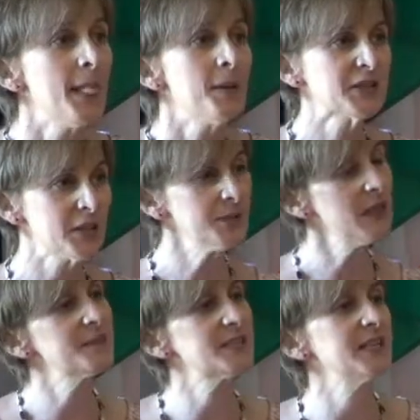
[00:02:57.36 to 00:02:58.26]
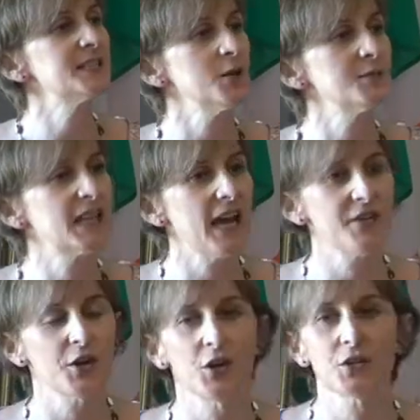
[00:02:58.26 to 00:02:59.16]
But sometimes states come
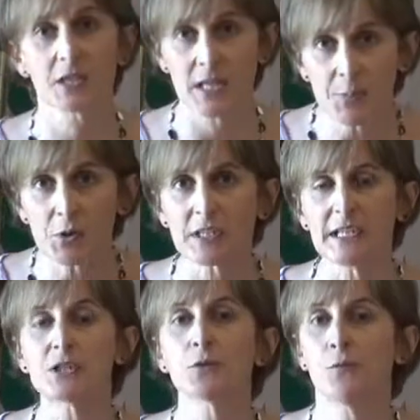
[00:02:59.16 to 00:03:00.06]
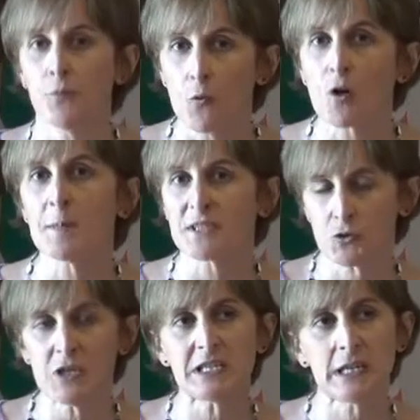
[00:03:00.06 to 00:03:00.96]
together deliberately to form a
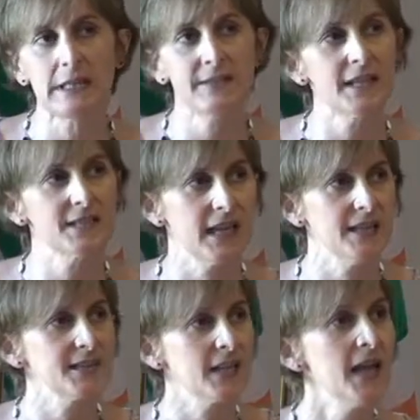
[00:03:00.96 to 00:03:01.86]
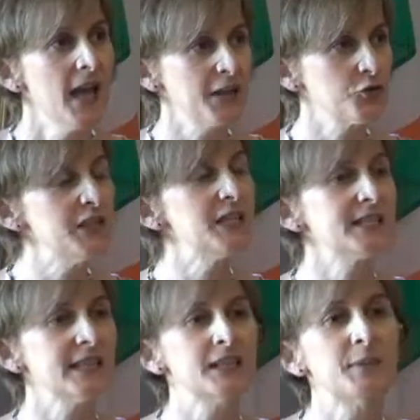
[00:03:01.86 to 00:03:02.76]
treaty, and in that sense, a treaty
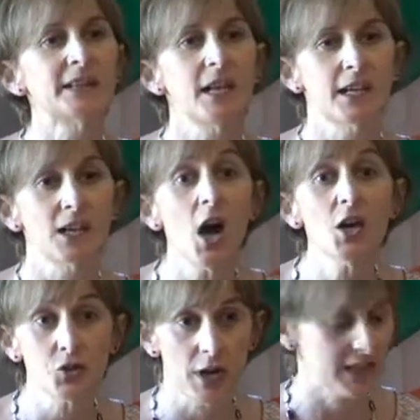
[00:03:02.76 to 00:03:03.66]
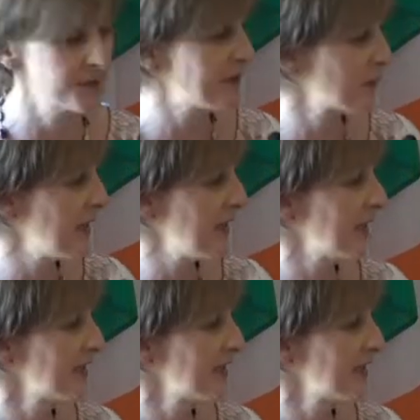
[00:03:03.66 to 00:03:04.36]
is a little bit like a contract between